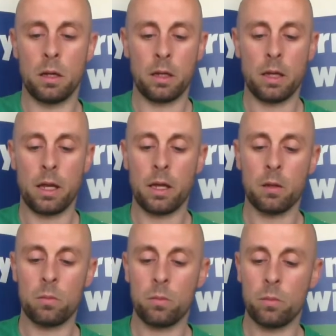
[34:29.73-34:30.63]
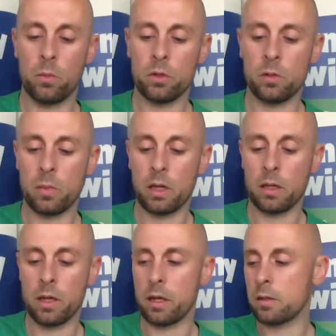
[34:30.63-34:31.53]
Again, put him back
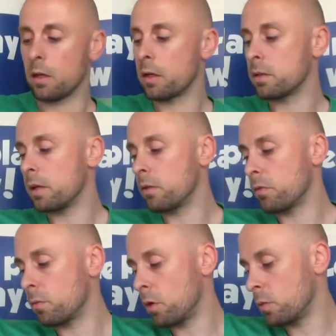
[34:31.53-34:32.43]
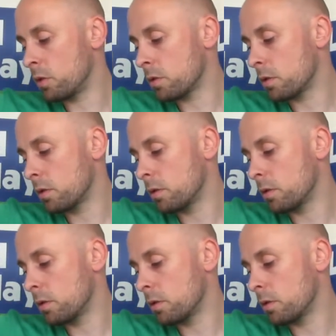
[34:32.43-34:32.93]
in the airtight container for a moment.